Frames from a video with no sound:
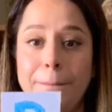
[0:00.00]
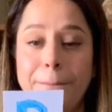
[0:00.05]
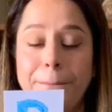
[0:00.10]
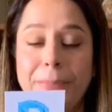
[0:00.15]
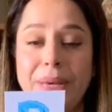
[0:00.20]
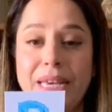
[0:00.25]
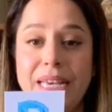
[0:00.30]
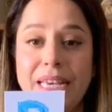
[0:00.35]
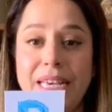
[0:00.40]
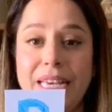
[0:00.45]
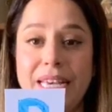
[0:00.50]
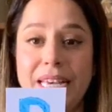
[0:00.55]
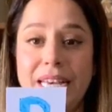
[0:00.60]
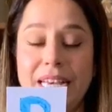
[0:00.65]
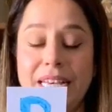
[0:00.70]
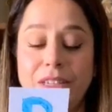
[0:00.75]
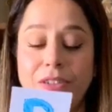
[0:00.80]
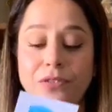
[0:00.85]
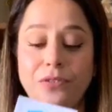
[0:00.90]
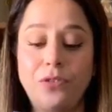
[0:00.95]
B
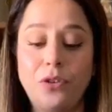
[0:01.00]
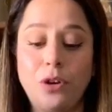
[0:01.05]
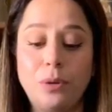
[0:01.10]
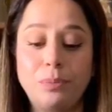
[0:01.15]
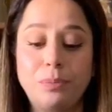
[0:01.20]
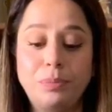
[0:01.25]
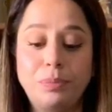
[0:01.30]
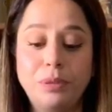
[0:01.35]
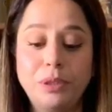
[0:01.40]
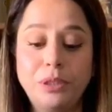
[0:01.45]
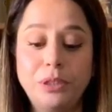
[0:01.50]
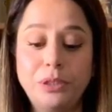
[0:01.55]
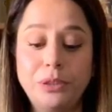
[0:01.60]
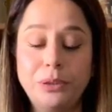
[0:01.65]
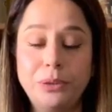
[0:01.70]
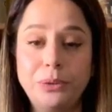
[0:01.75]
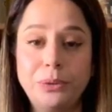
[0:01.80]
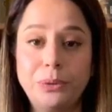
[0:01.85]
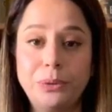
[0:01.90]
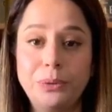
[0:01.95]
is for
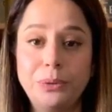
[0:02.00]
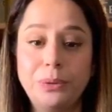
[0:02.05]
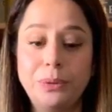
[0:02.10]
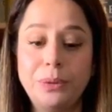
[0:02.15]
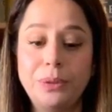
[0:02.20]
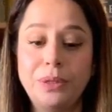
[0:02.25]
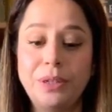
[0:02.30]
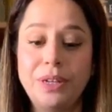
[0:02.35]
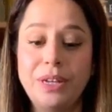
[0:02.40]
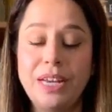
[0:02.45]
blue.